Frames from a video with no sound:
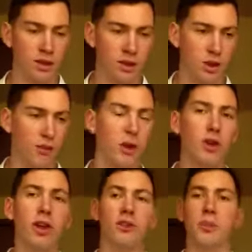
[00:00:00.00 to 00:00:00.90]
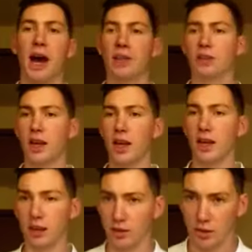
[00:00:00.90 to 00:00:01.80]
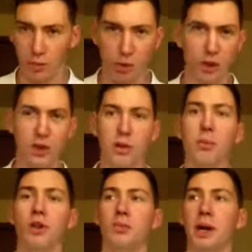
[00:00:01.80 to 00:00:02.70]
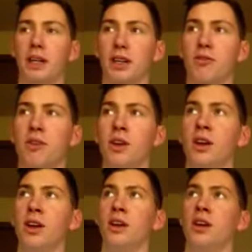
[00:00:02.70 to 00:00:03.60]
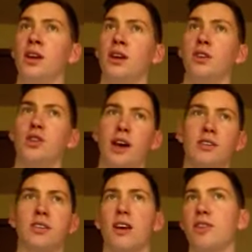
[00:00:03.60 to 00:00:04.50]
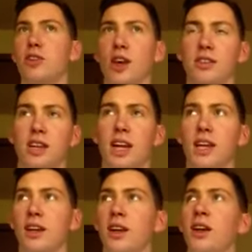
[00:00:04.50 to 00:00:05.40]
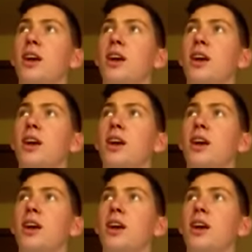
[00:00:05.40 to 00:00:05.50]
So a few years back, to put this in perspective, 2007, 2008,